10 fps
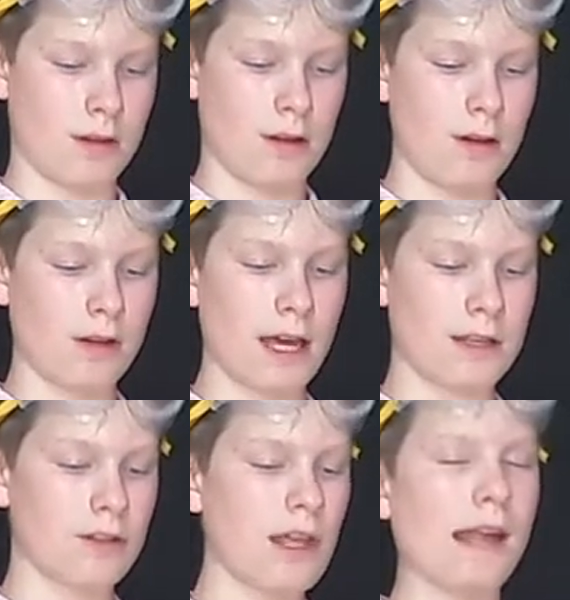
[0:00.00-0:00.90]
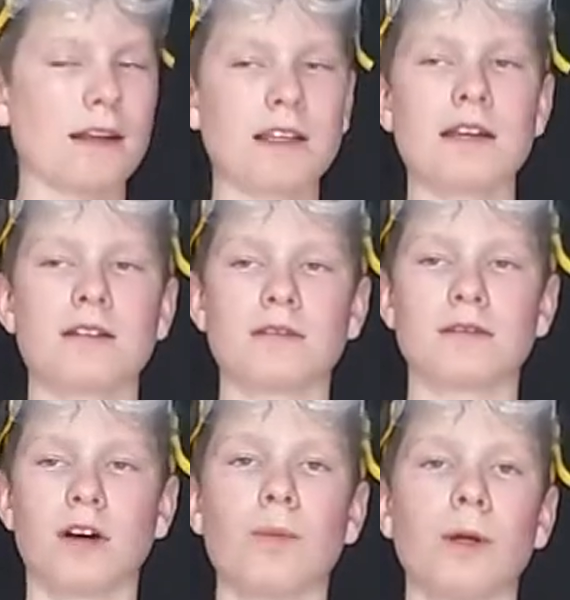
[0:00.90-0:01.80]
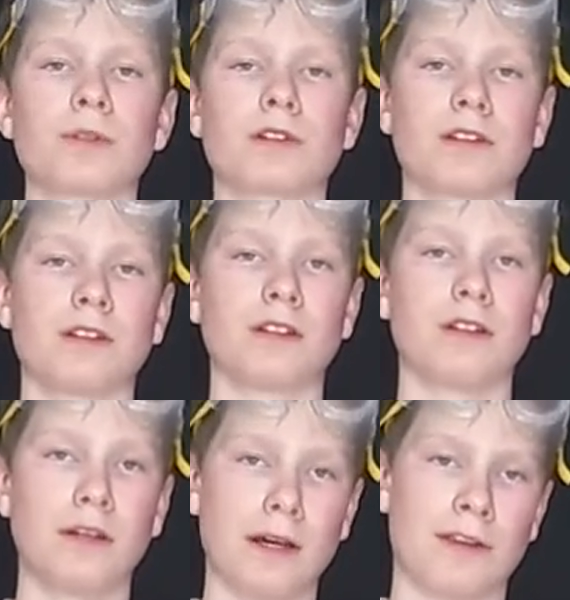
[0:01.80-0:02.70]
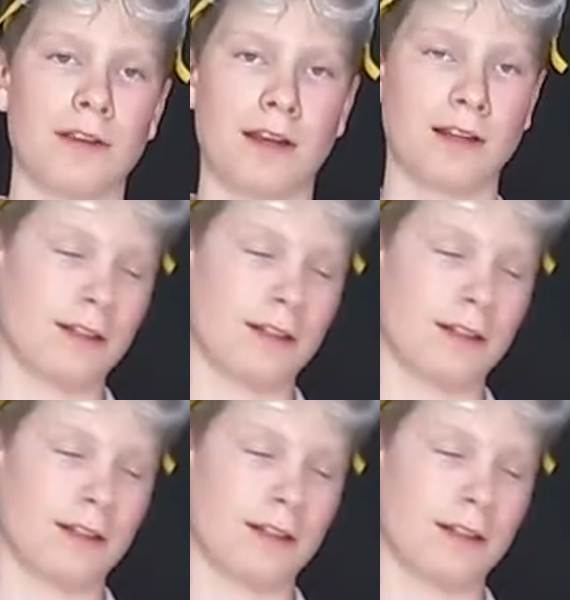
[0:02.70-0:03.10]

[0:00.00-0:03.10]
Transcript: Okay, so that did almost nothing.